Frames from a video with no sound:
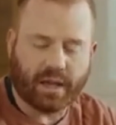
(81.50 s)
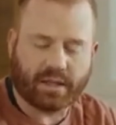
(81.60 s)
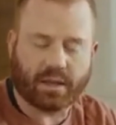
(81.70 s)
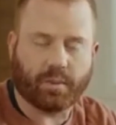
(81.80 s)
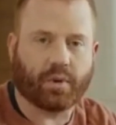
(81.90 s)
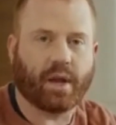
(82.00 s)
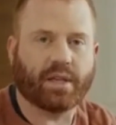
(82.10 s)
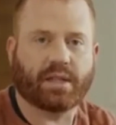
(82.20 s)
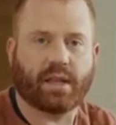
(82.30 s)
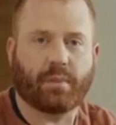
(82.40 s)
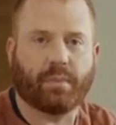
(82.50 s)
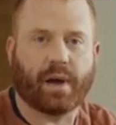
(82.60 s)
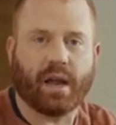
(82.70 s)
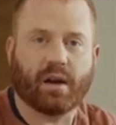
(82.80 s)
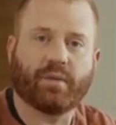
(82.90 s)
it's the price that the
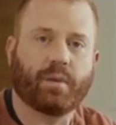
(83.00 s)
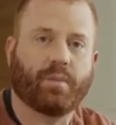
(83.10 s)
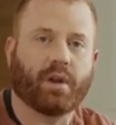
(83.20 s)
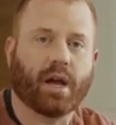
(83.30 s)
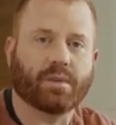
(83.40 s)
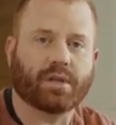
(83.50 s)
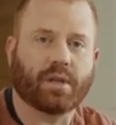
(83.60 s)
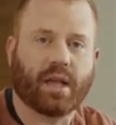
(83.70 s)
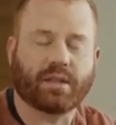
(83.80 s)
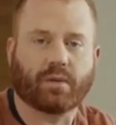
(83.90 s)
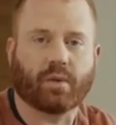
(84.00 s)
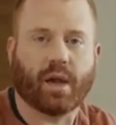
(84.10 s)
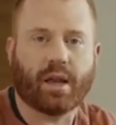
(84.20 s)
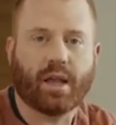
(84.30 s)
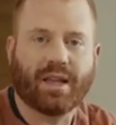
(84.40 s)
buyer of the put option has the
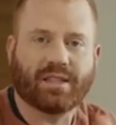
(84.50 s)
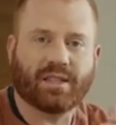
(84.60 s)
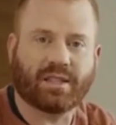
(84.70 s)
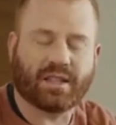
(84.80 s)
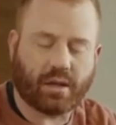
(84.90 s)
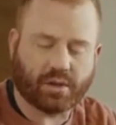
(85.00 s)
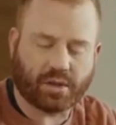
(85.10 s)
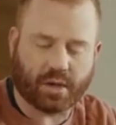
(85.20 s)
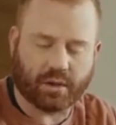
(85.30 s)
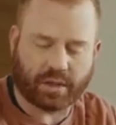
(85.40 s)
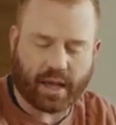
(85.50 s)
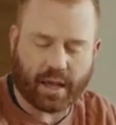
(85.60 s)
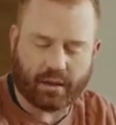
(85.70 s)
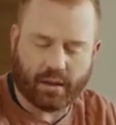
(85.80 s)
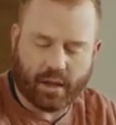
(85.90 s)
right to sell shares at.